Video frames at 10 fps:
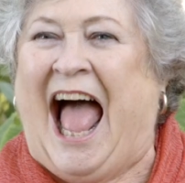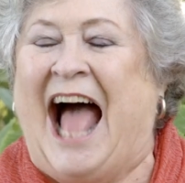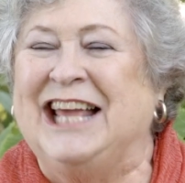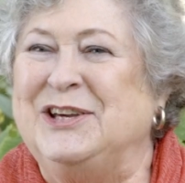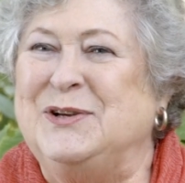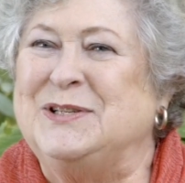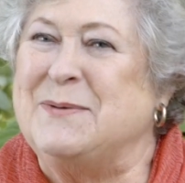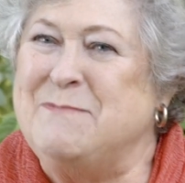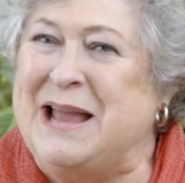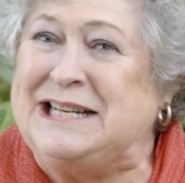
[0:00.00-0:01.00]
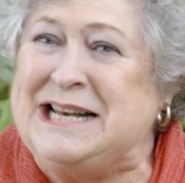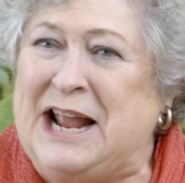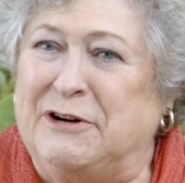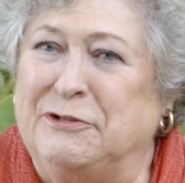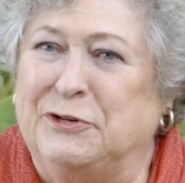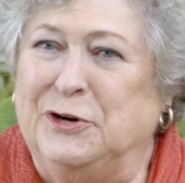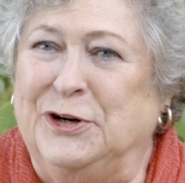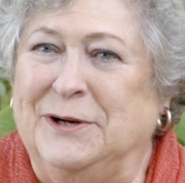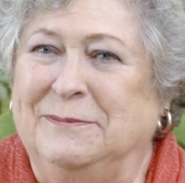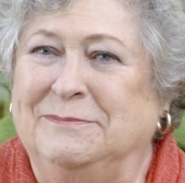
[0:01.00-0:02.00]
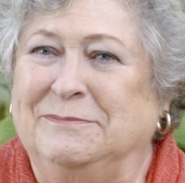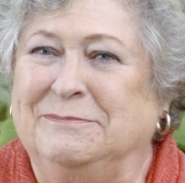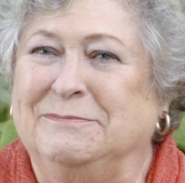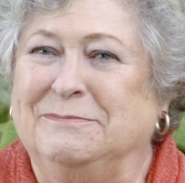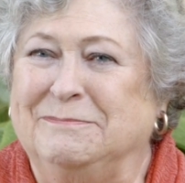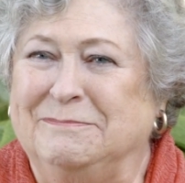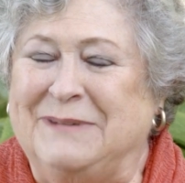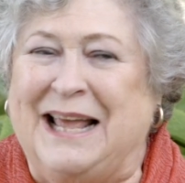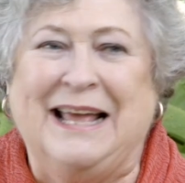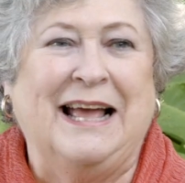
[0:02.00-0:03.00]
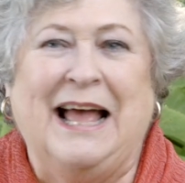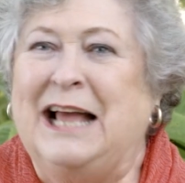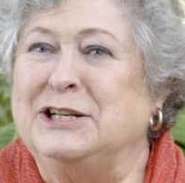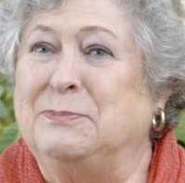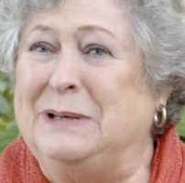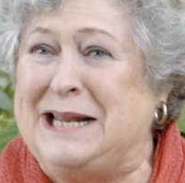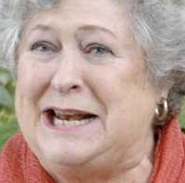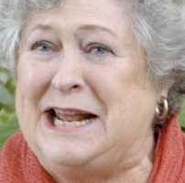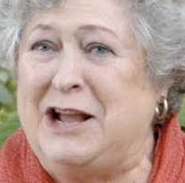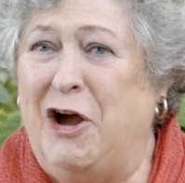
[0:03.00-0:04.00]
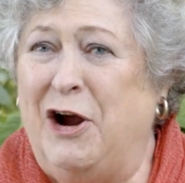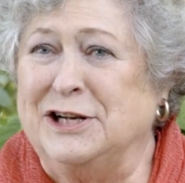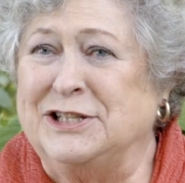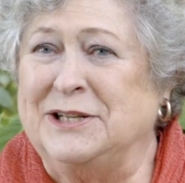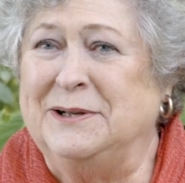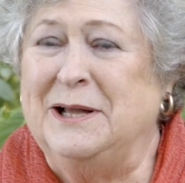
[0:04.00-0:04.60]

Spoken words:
I used maidenhair fern and bleeding heart,